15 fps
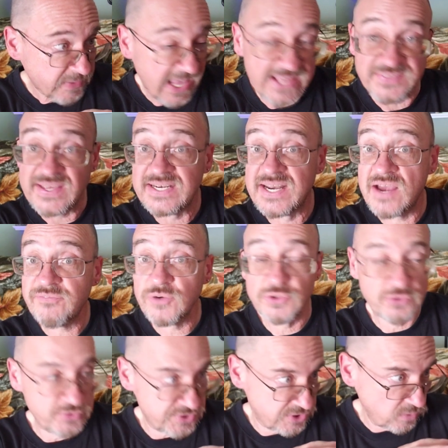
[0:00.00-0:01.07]
and they never
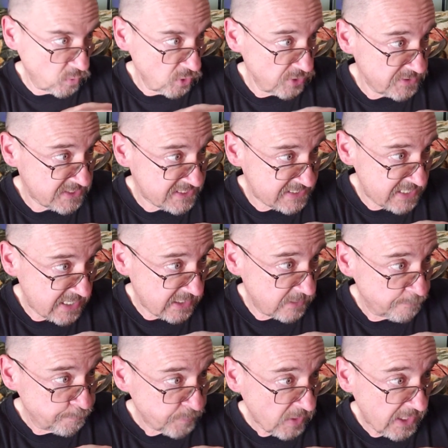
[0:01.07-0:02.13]
use the word
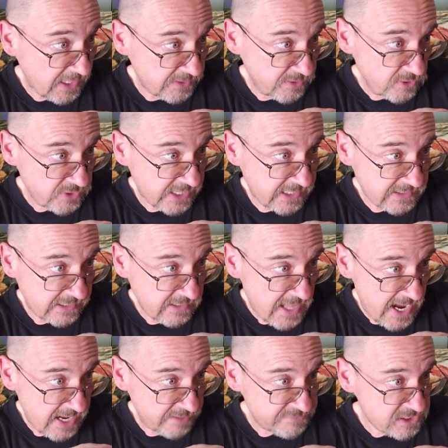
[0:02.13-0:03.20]
sin in their daily
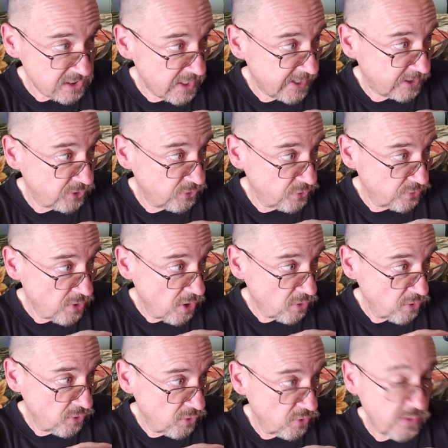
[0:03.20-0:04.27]
lives, like you
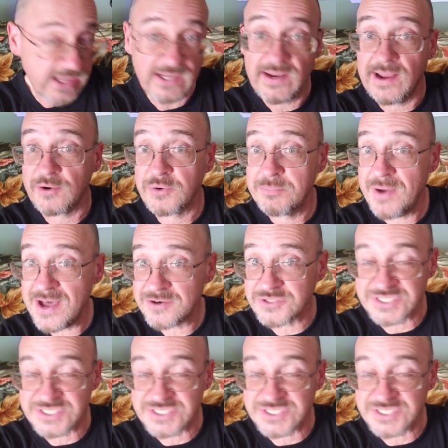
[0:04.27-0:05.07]
know who in Harry Potter